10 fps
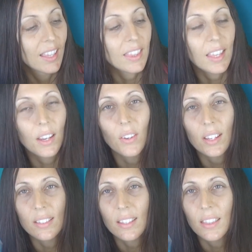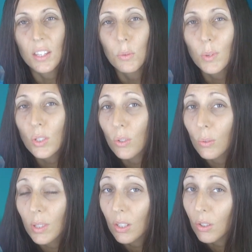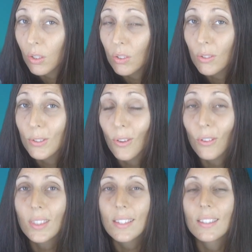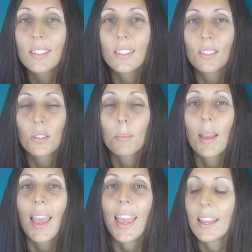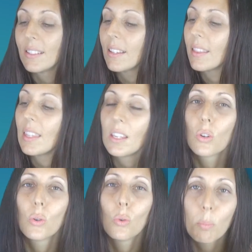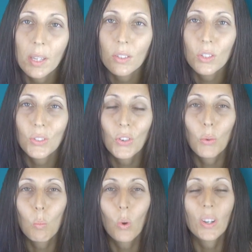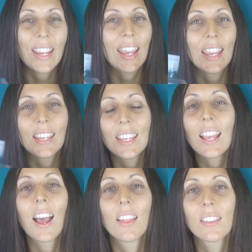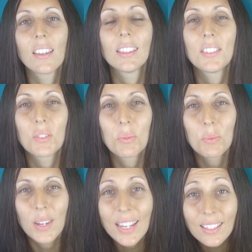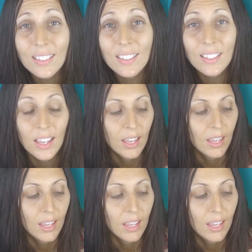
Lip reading: There is the original that you can use on this system and the Cool Mint. You don't want any other Listerines.